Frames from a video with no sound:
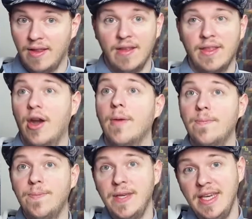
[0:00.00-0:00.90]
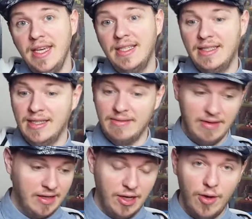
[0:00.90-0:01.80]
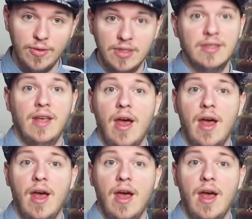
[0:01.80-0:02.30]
There are peaks and lows.